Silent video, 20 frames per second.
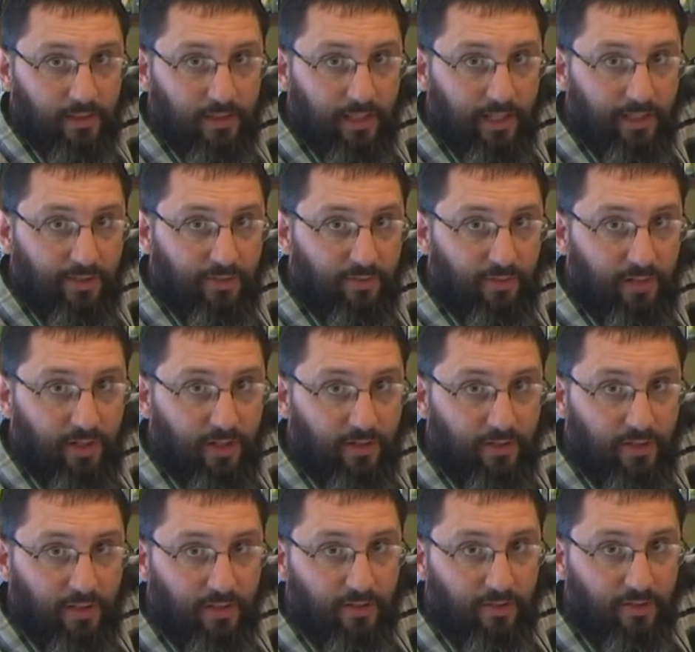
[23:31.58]
The last
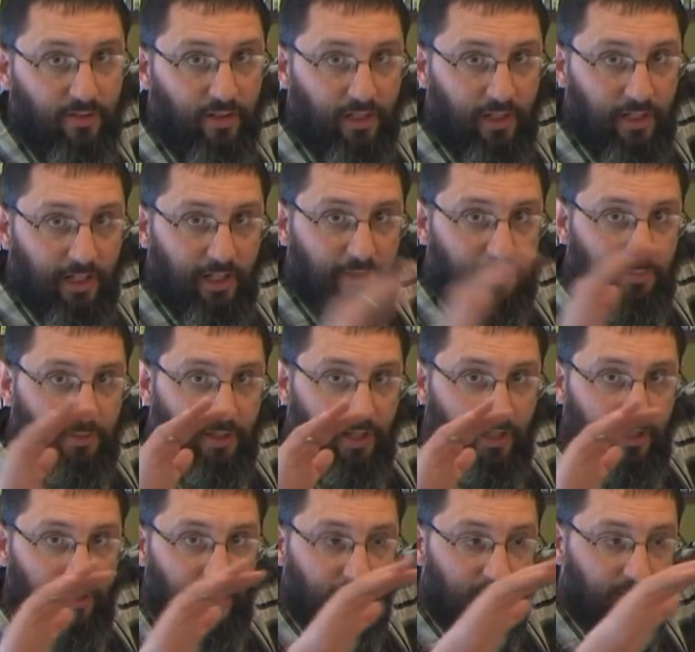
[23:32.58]
300 years, it's been
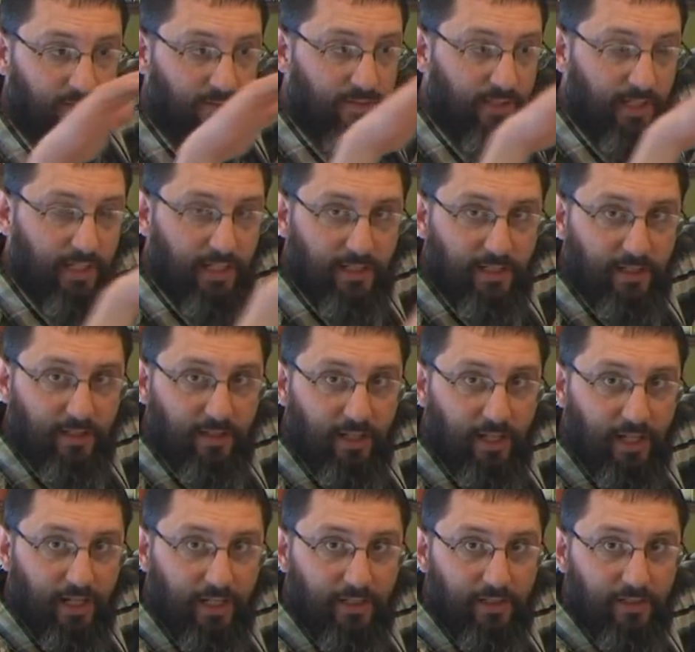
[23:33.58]
a steady
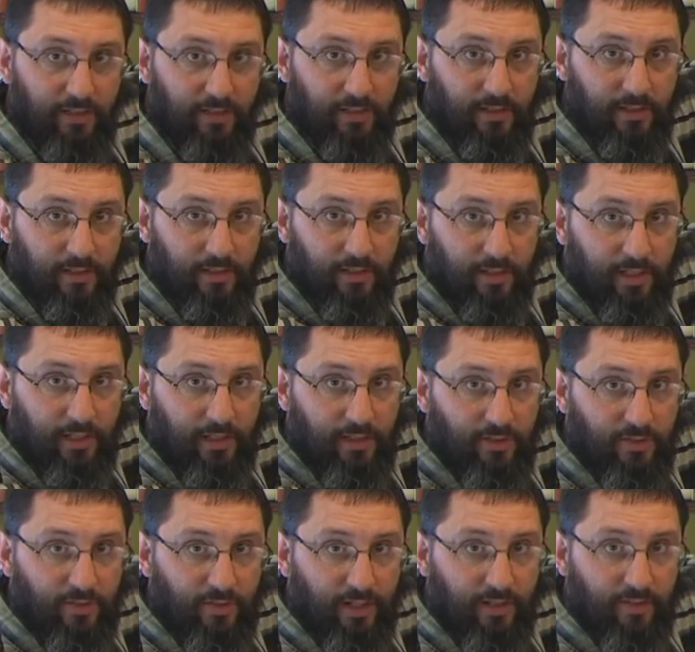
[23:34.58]
decline in
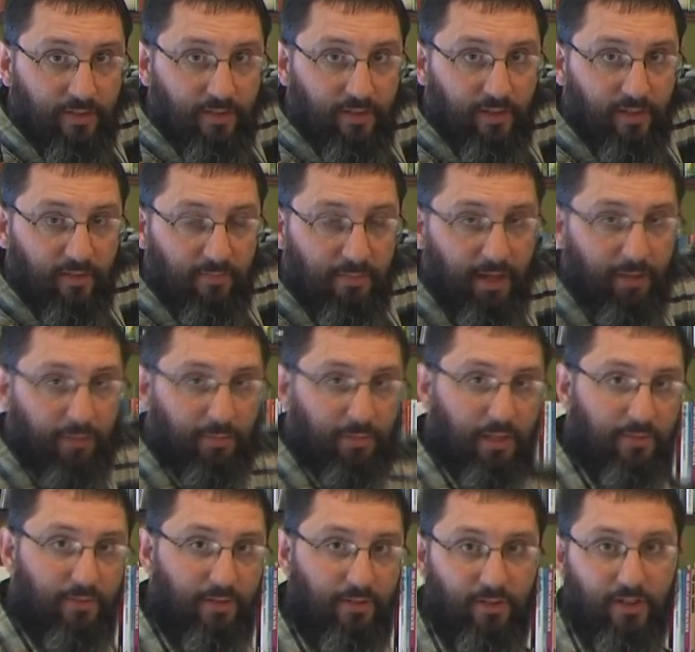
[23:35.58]
the strength of Bible
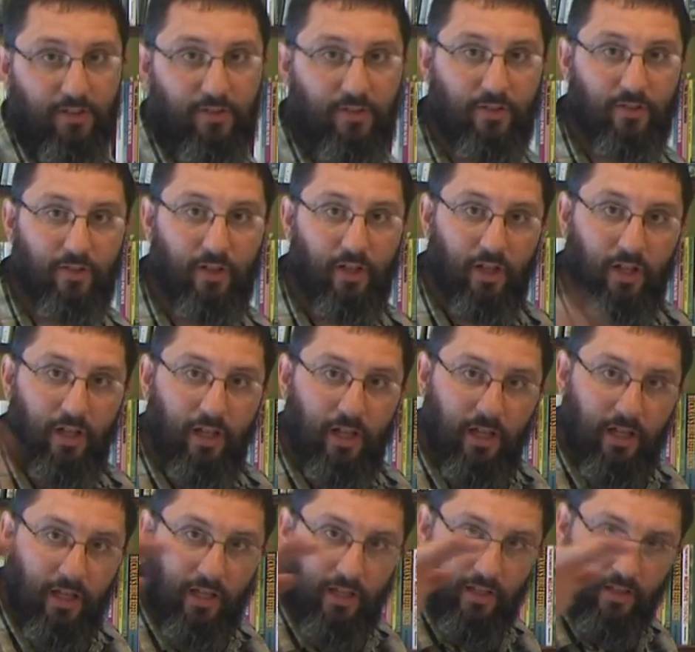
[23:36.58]
believing Christians.
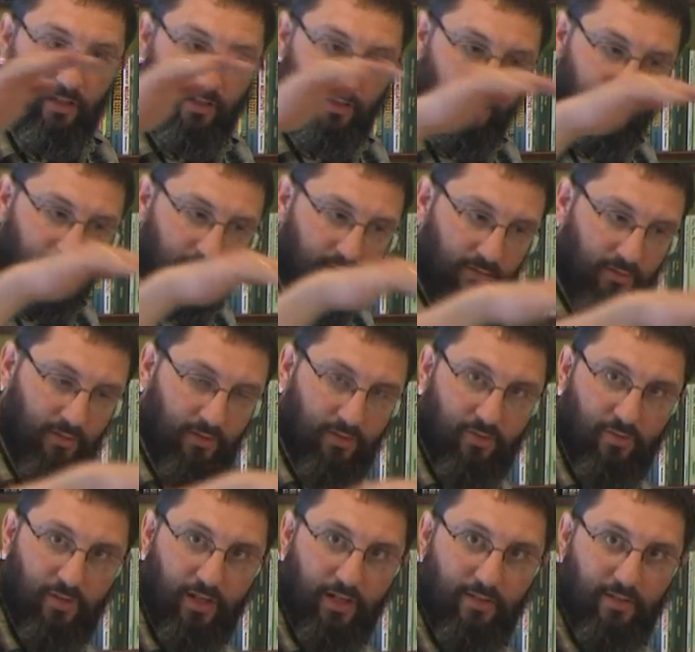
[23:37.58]
The
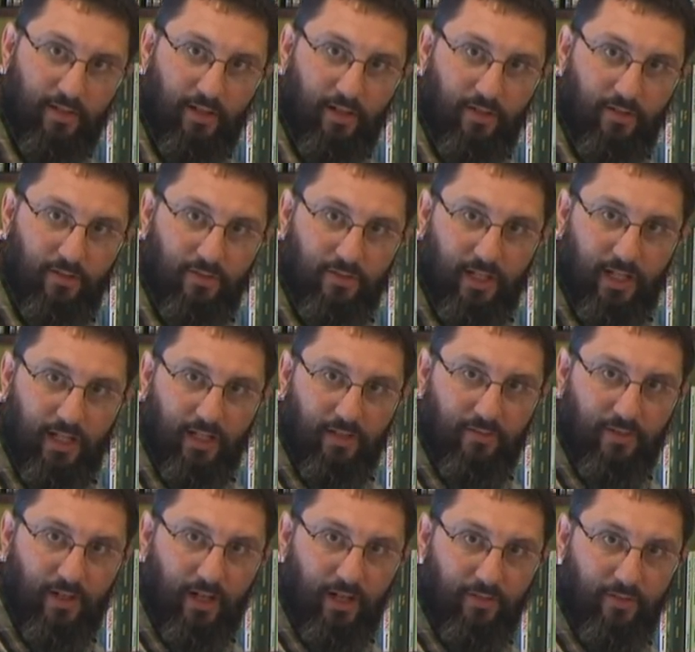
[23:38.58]
strength and understanding
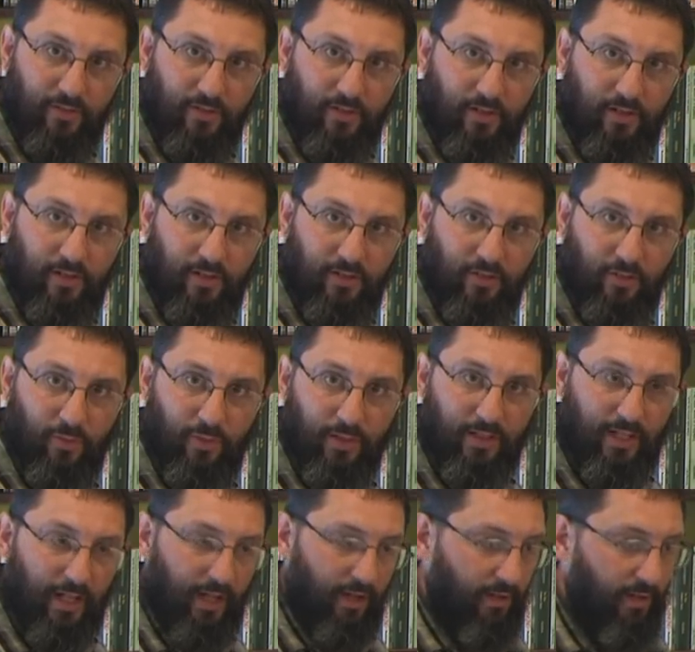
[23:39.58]
of doctrine is
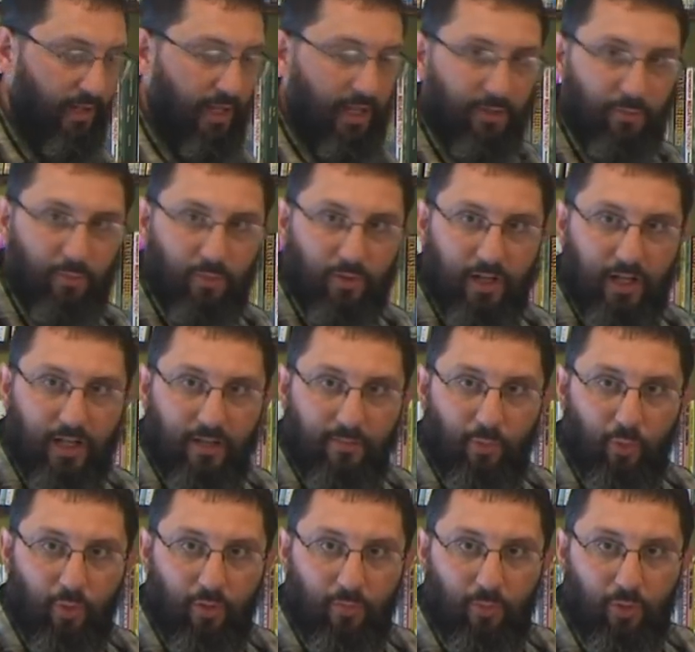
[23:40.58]
going down as we're getting
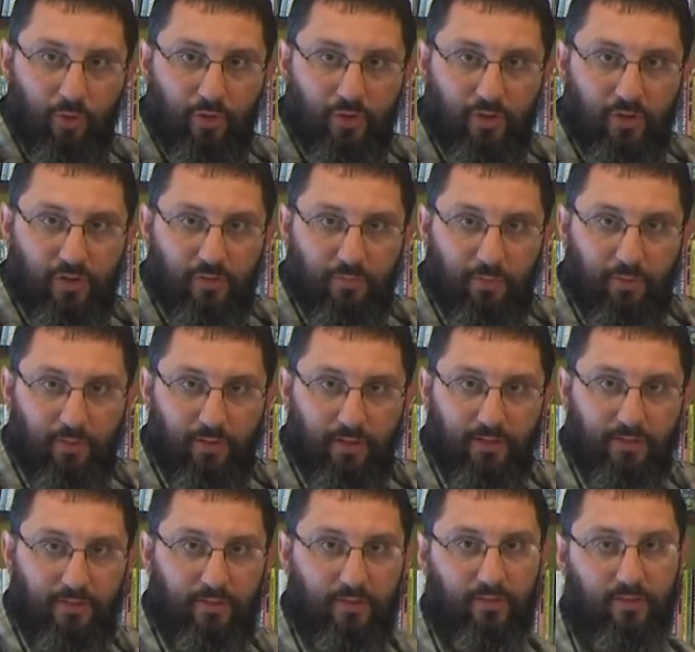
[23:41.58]
more and more church
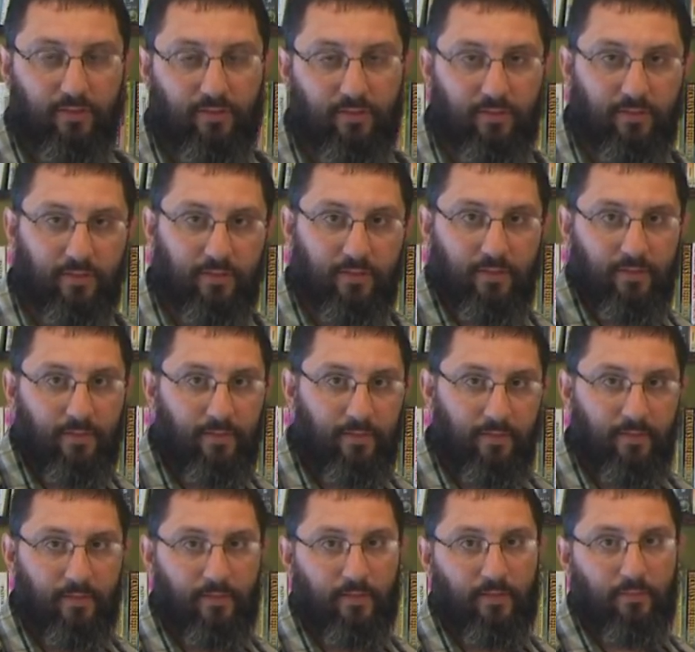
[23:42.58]
buildings,
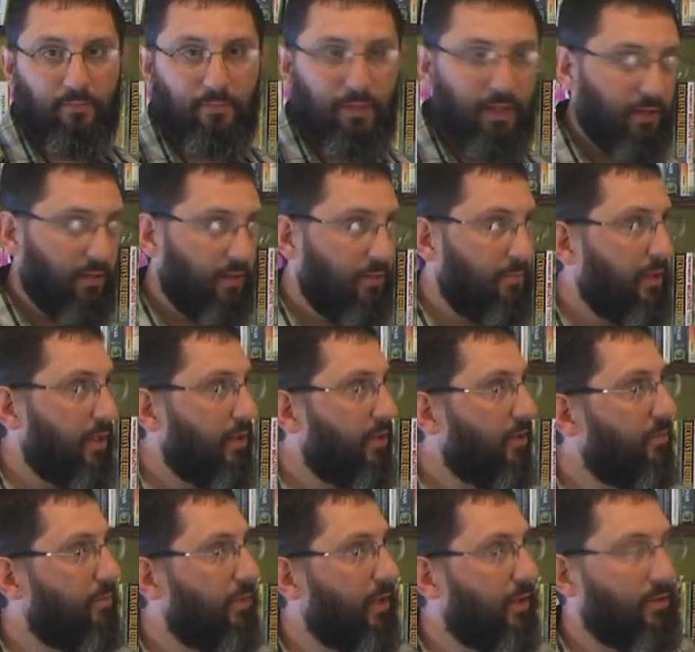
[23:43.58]
bigger and
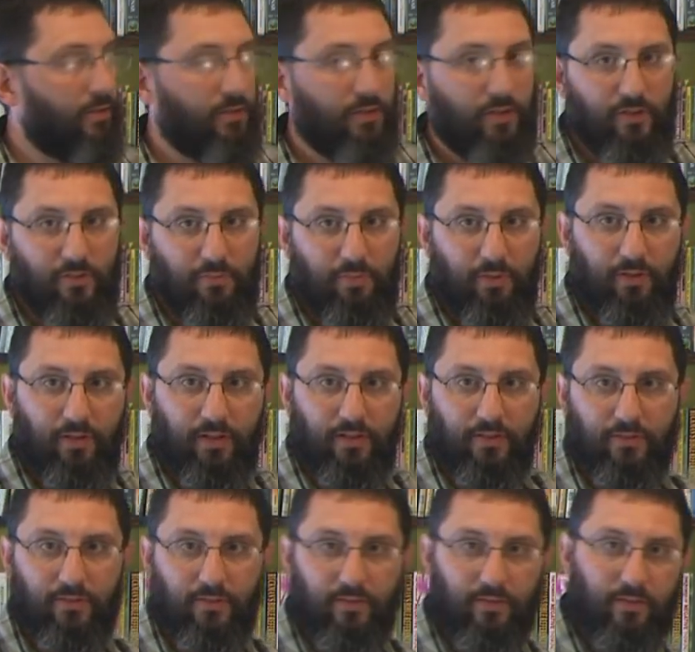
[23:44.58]
bigger and bigger church
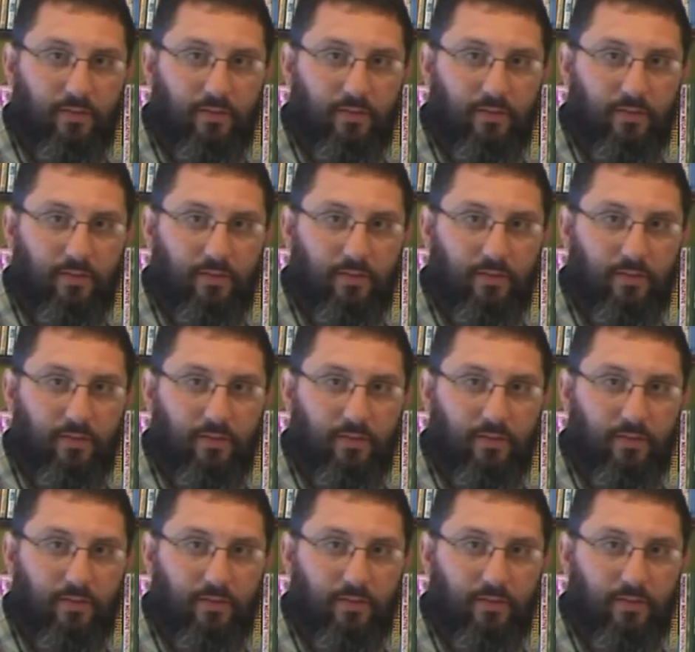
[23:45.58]
buildings.